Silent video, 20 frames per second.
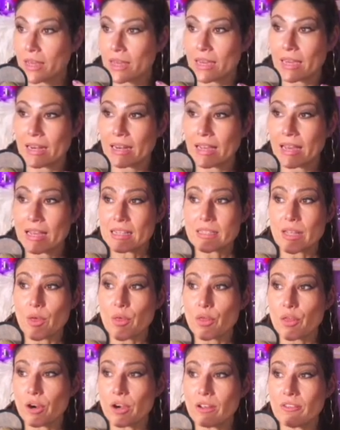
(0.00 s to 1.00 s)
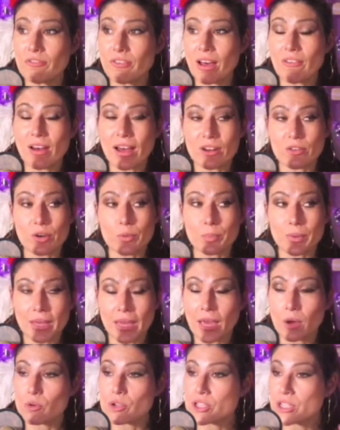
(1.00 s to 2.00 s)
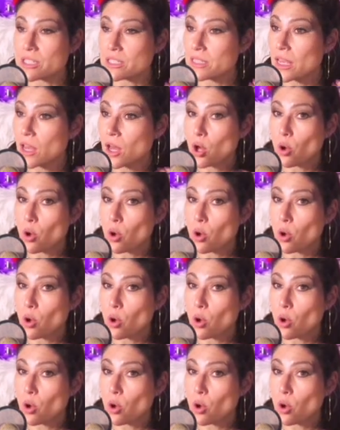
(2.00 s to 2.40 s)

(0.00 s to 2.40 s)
And it has 3,500 PA, which is